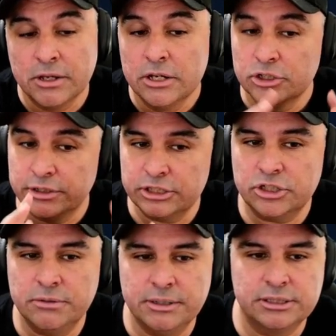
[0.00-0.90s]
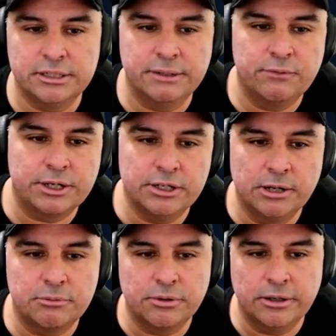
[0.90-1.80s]
So that's going to be a significant
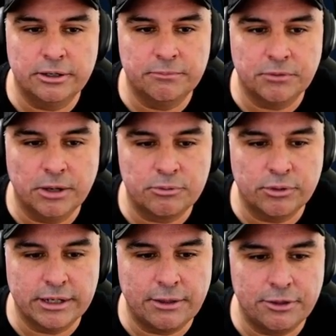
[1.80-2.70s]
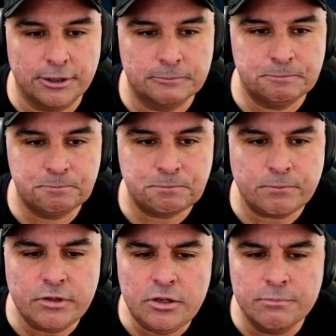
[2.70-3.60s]
upgrade, I think.
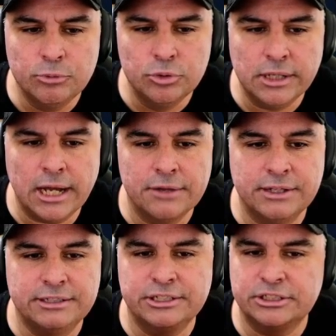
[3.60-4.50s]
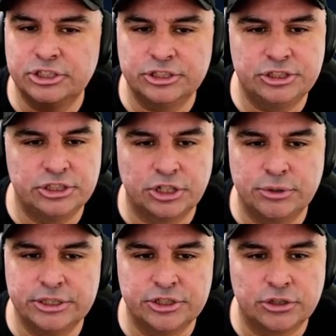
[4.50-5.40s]
Mulan, they just
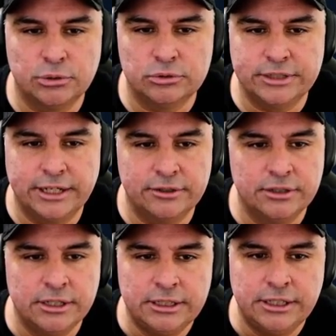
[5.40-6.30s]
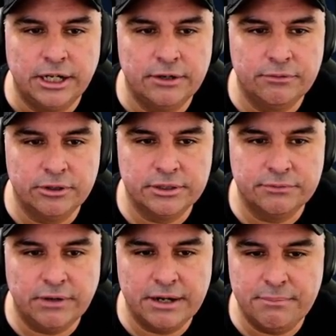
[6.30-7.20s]
decreased the cooldown of her
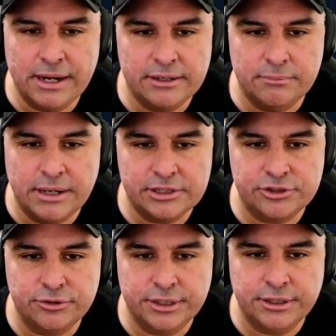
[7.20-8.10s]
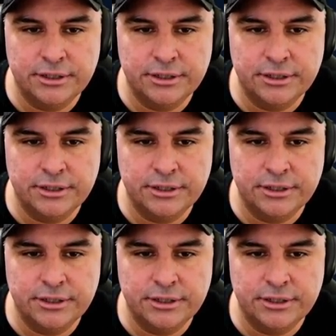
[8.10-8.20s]
Divine Mastery